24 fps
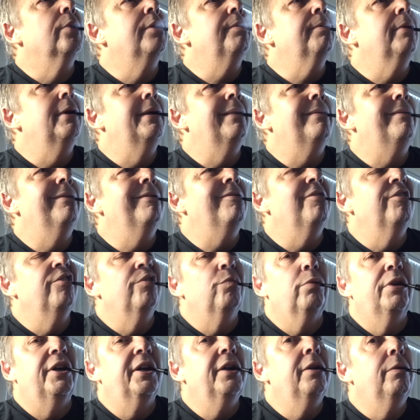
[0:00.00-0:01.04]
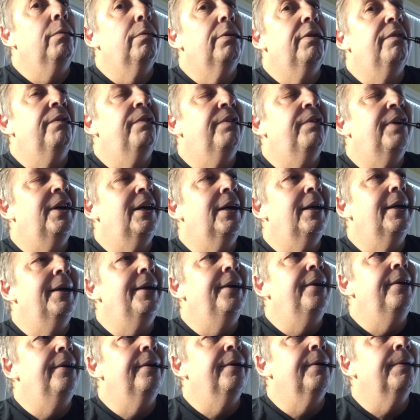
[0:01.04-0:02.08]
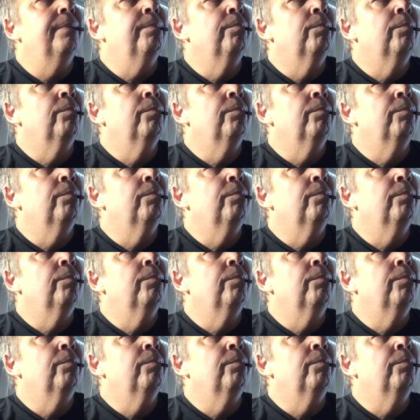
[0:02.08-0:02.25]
And this is where you will find